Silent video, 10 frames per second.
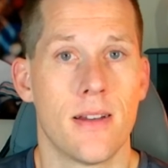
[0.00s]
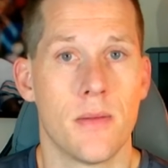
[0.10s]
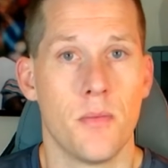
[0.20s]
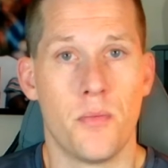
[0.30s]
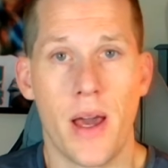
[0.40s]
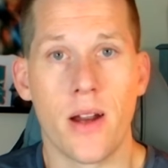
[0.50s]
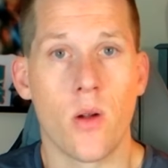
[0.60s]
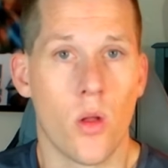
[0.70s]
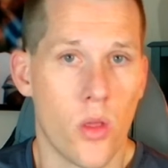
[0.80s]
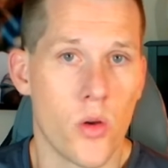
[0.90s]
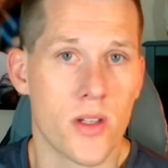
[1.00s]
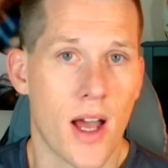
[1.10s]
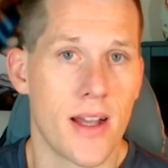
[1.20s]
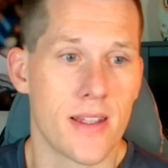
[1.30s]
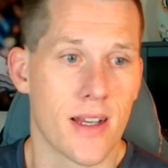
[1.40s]
Betting on those
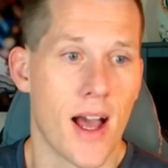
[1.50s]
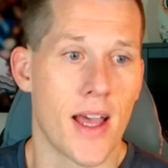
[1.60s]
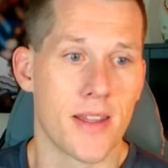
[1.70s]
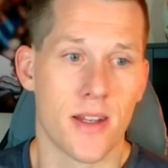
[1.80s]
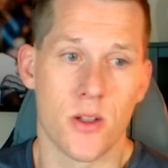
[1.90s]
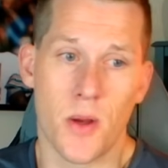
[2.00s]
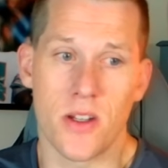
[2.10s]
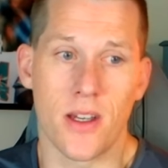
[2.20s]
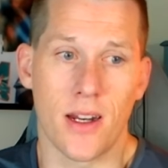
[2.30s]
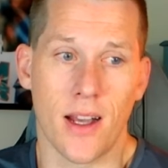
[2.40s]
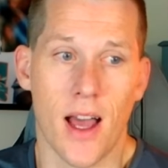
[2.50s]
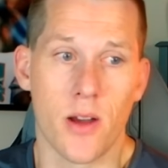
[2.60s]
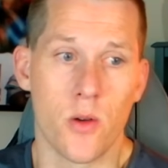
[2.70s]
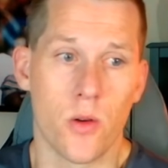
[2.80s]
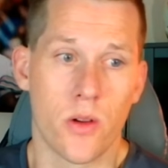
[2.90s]
kinds of guys, and especially getting a guy
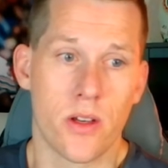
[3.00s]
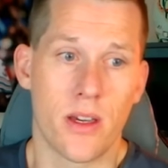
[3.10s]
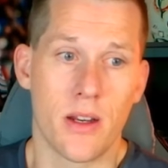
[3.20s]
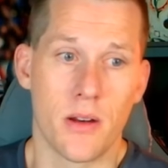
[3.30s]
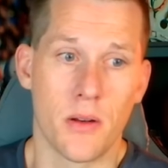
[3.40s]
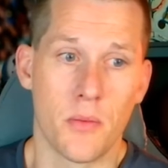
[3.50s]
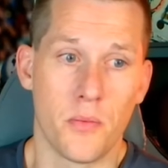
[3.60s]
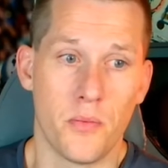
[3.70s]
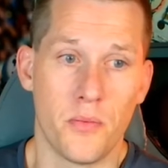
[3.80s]
who can